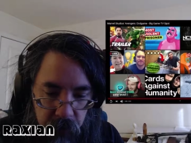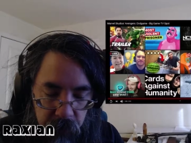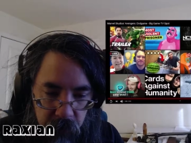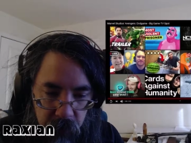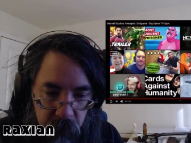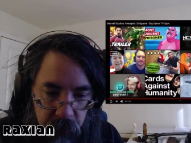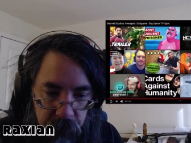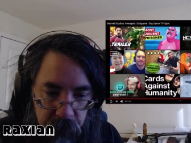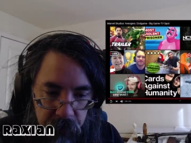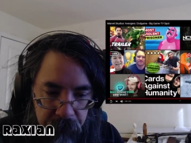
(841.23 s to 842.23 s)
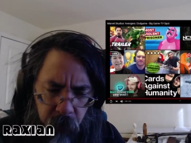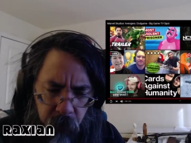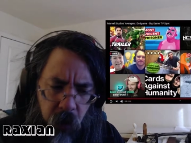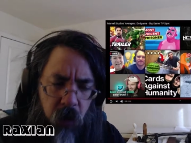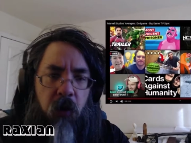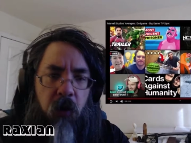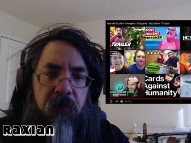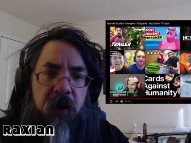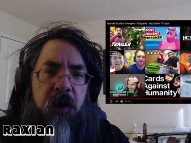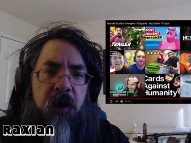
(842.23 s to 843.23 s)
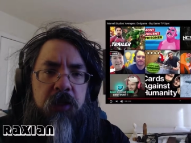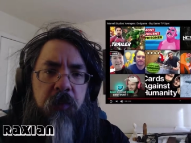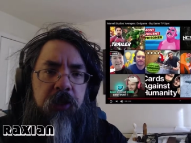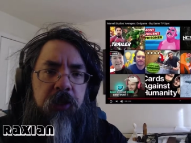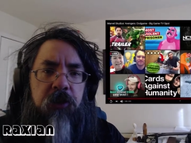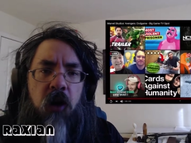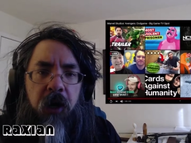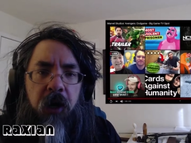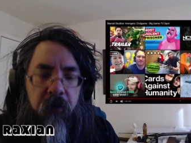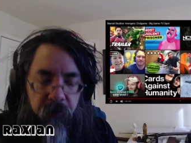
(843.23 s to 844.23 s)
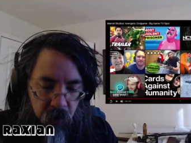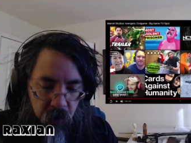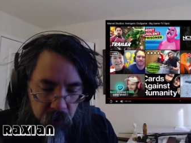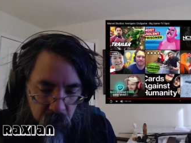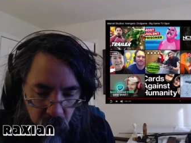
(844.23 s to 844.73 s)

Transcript: during the commercials. Oh, if anybody's a big Stargate fan,